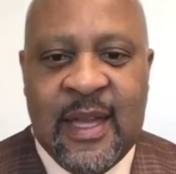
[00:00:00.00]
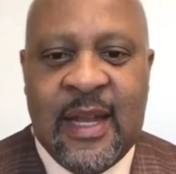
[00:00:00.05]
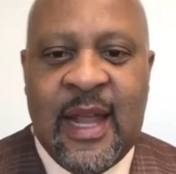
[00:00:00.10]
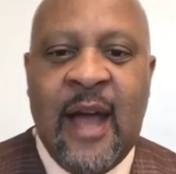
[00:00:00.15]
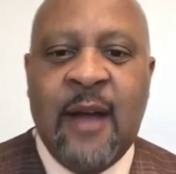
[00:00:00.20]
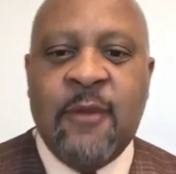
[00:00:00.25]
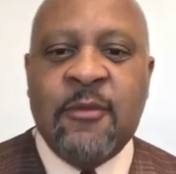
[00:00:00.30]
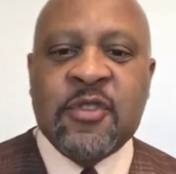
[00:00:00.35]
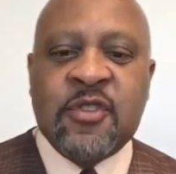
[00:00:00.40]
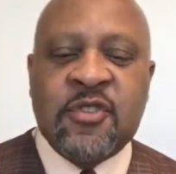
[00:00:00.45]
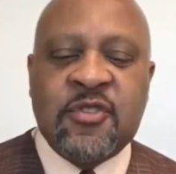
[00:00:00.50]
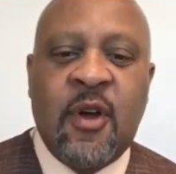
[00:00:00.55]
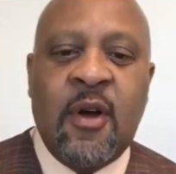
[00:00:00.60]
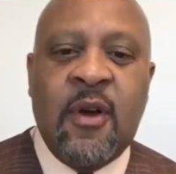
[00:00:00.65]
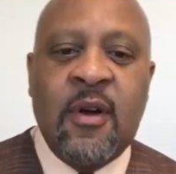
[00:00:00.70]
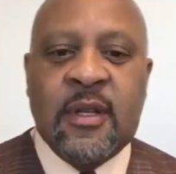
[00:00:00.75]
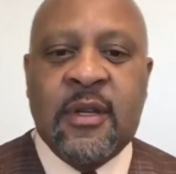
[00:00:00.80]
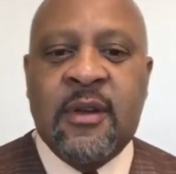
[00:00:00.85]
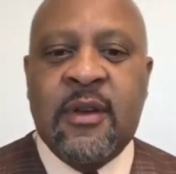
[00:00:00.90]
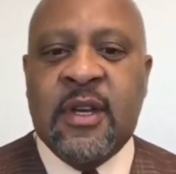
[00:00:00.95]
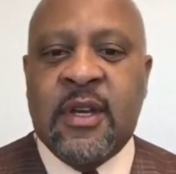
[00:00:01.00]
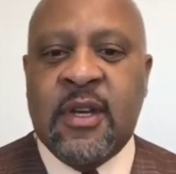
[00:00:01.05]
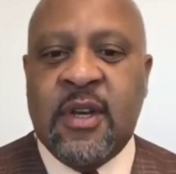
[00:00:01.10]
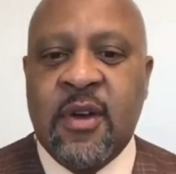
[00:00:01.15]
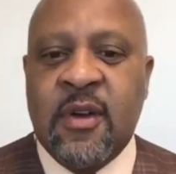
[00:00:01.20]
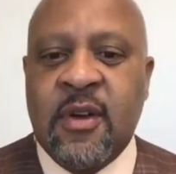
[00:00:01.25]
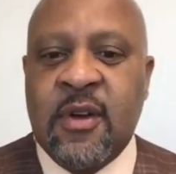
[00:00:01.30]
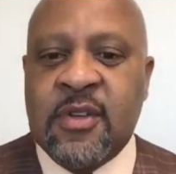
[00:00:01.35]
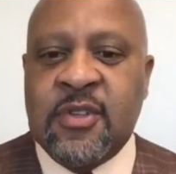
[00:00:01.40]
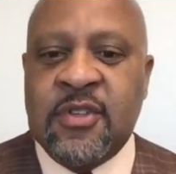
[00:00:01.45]
And I will strongly
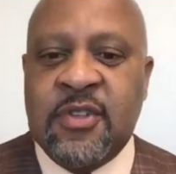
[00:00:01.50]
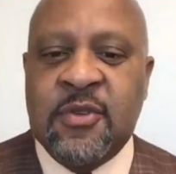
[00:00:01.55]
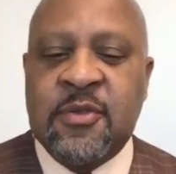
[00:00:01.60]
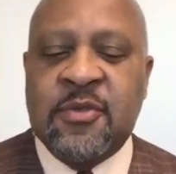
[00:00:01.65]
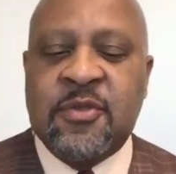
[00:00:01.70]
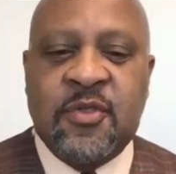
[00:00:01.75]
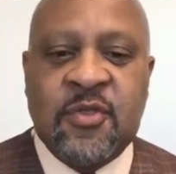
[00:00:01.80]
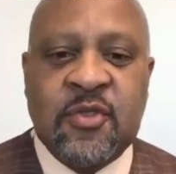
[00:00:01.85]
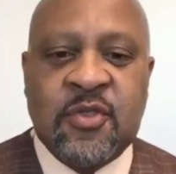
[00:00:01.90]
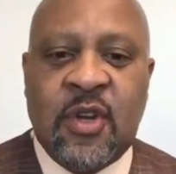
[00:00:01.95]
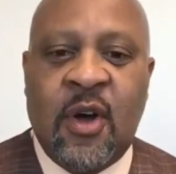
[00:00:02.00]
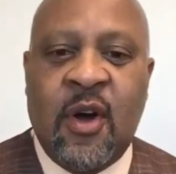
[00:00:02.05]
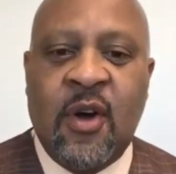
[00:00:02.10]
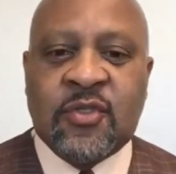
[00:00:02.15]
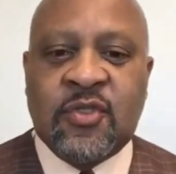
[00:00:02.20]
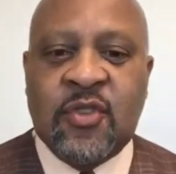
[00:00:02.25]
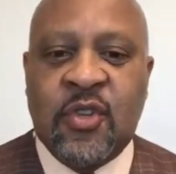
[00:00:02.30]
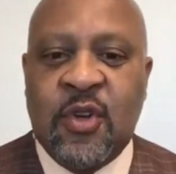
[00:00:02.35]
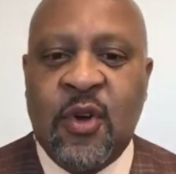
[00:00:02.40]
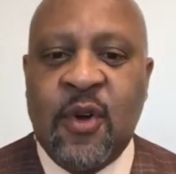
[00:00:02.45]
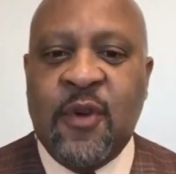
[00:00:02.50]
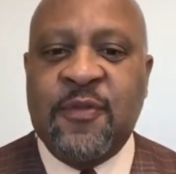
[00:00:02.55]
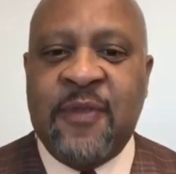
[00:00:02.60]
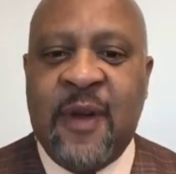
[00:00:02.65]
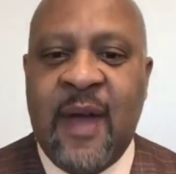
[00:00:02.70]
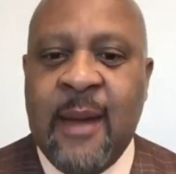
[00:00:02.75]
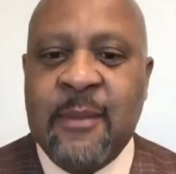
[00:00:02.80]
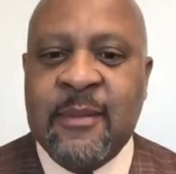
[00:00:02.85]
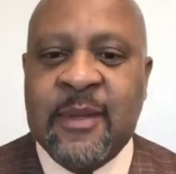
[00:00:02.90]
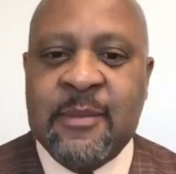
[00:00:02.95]
encourage you to talk to
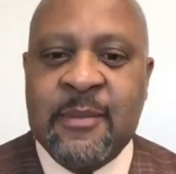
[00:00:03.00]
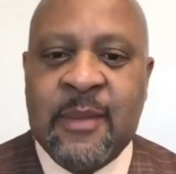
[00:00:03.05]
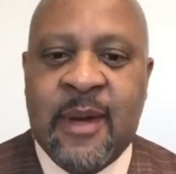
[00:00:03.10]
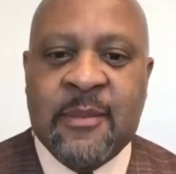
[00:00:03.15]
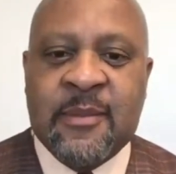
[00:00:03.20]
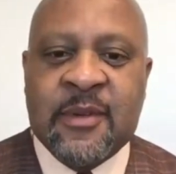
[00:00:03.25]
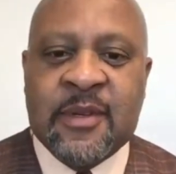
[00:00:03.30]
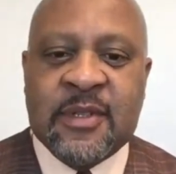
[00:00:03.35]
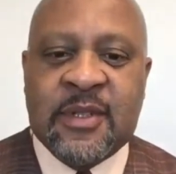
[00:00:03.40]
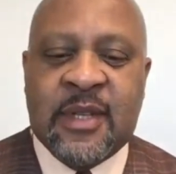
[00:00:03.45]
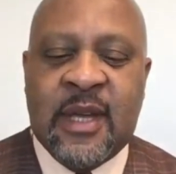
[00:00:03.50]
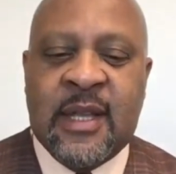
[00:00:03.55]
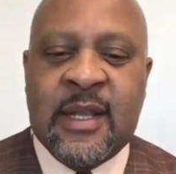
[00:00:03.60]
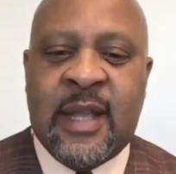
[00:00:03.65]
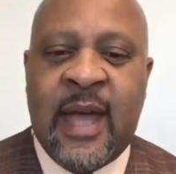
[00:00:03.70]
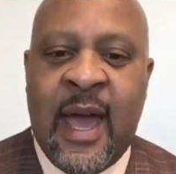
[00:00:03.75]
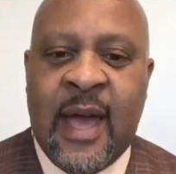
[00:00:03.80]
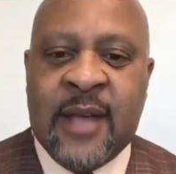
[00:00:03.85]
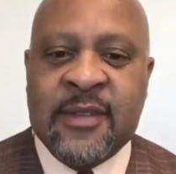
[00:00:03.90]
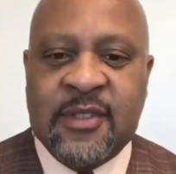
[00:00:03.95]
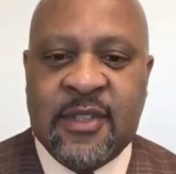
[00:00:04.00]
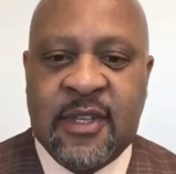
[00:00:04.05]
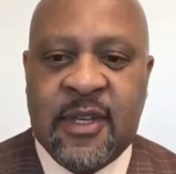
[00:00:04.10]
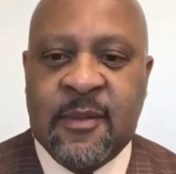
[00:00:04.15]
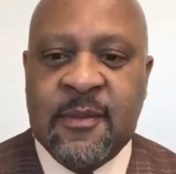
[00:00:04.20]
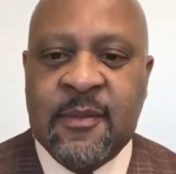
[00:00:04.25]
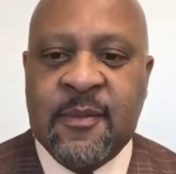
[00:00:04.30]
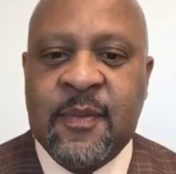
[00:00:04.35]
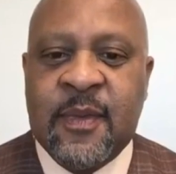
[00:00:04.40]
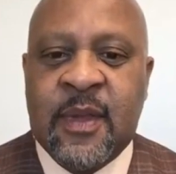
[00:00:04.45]
your family members and
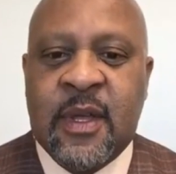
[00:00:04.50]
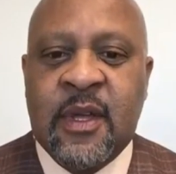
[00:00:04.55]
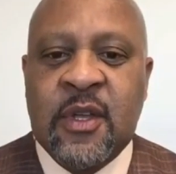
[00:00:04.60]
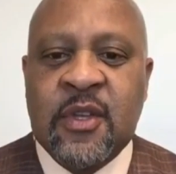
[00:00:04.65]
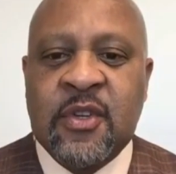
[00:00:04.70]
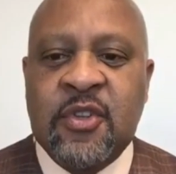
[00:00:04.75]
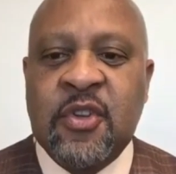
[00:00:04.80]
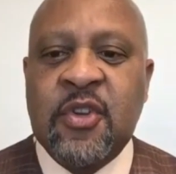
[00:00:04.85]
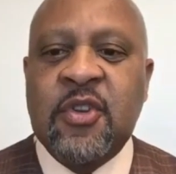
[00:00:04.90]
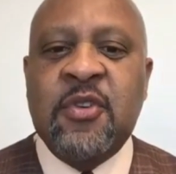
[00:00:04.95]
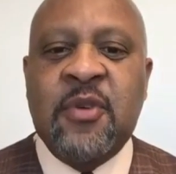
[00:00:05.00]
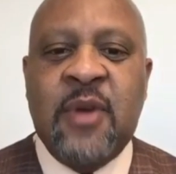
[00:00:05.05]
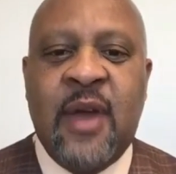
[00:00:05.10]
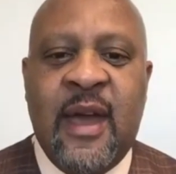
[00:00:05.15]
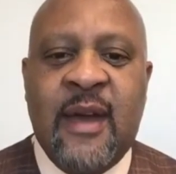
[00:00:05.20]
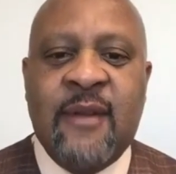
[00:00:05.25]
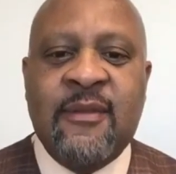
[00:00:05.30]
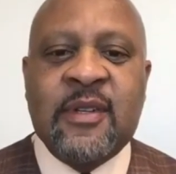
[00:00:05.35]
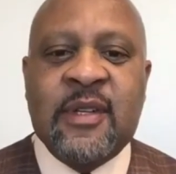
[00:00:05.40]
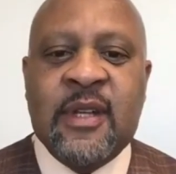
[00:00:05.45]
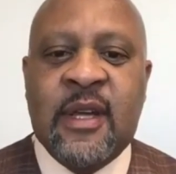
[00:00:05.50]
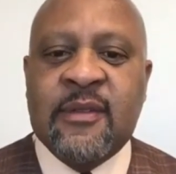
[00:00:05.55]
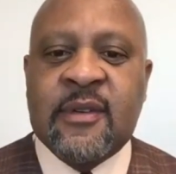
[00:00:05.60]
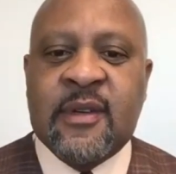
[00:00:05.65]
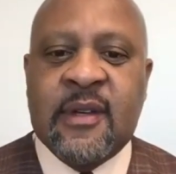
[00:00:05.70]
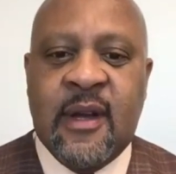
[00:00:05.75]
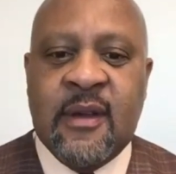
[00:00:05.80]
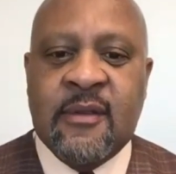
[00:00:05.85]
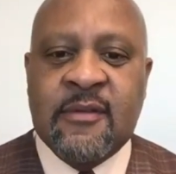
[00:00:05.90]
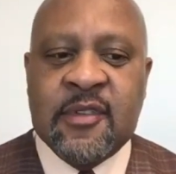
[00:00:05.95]
ask them, do you have
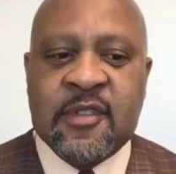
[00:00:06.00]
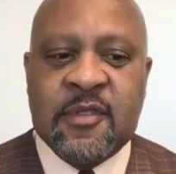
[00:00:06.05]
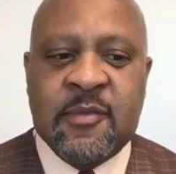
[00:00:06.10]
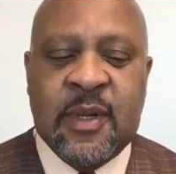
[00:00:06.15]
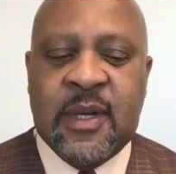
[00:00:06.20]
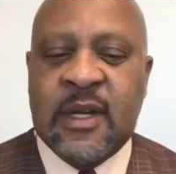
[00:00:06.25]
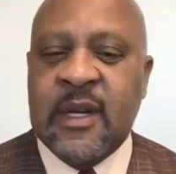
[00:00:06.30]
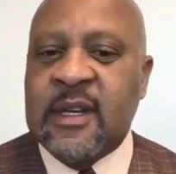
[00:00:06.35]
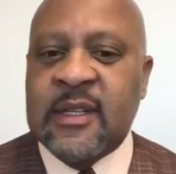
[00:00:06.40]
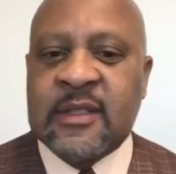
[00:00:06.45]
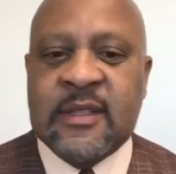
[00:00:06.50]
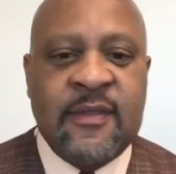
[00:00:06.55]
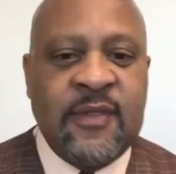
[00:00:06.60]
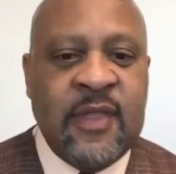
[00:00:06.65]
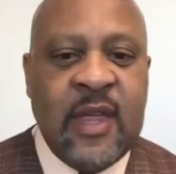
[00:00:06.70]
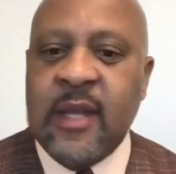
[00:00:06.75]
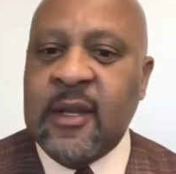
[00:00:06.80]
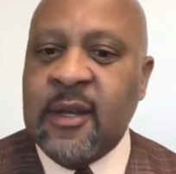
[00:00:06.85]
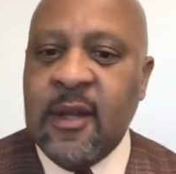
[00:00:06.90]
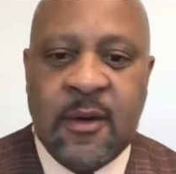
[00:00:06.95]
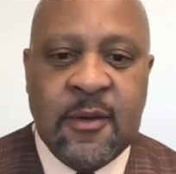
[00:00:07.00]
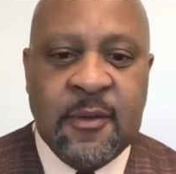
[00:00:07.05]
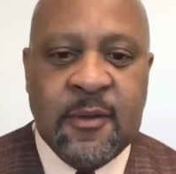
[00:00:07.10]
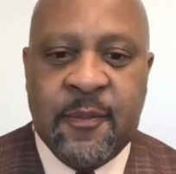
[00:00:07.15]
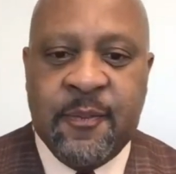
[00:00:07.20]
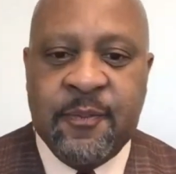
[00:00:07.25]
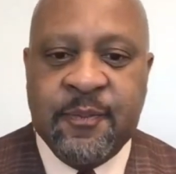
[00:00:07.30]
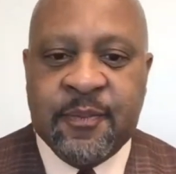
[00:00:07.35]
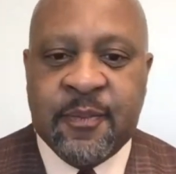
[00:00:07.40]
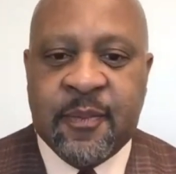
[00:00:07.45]
enough coverage? Because if they
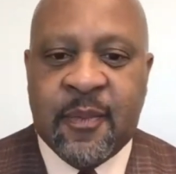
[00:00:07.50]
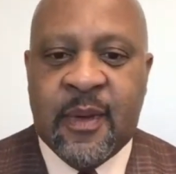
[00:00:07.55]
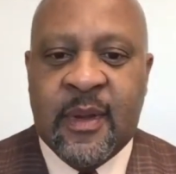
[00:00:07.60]
don't,